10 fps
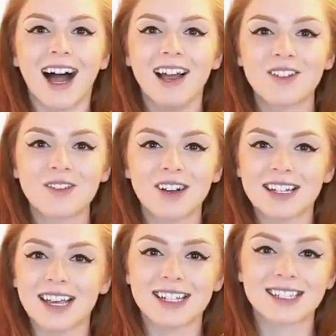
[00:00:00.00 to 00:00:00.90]
Hi
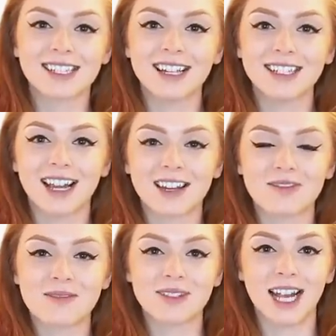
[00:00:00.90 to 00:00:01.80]
everyone, it's Tatiana
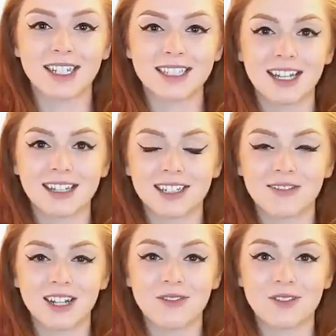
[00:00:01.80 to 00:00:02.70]
from Tatiana's
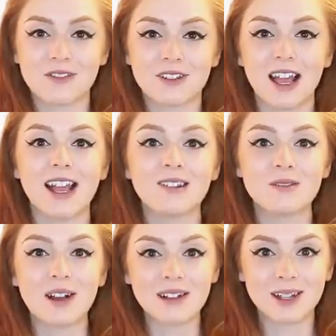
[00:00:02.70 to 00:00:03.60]
Everyday Food and
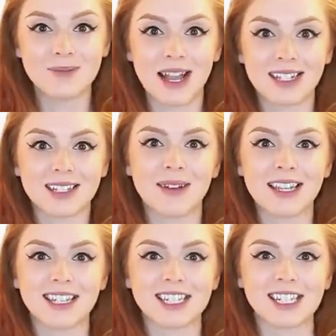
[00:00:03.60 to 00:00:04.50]
welcome back to my
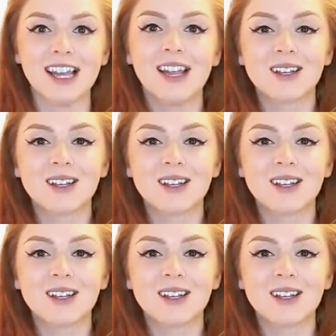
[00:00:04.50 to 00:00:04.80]
kitchen.